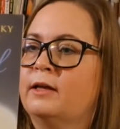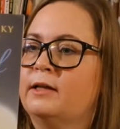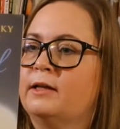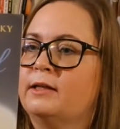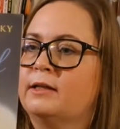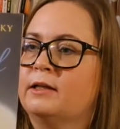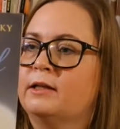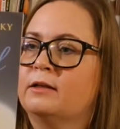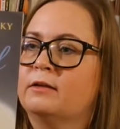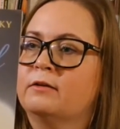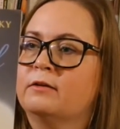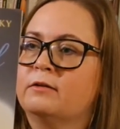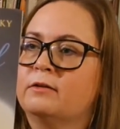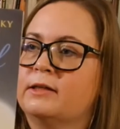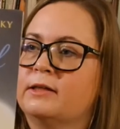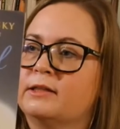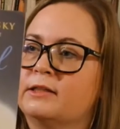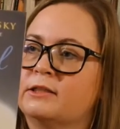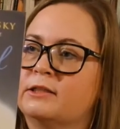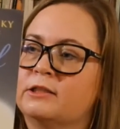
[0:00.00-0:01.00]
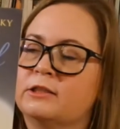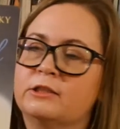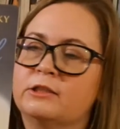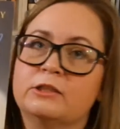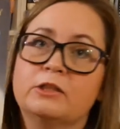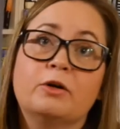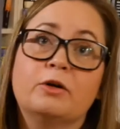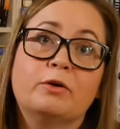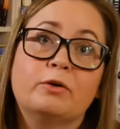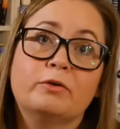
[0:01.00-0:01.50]
little
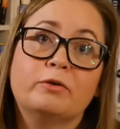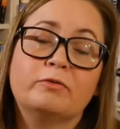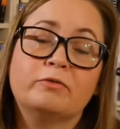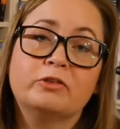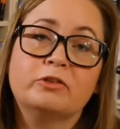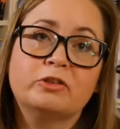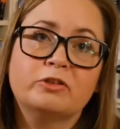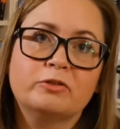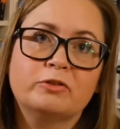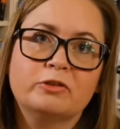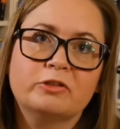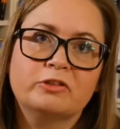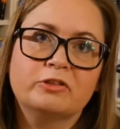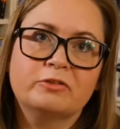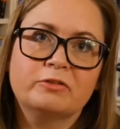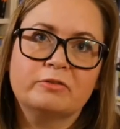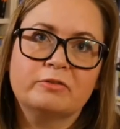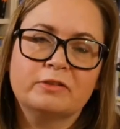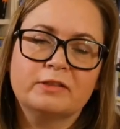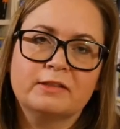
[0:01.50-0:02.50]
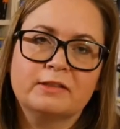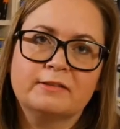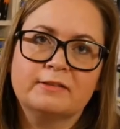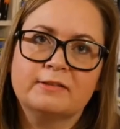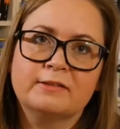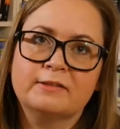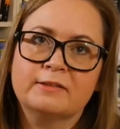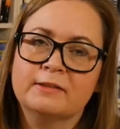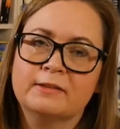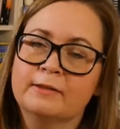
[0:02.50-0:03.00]
collection of short
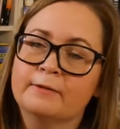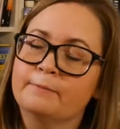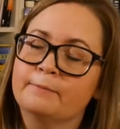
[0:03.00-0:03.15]
stories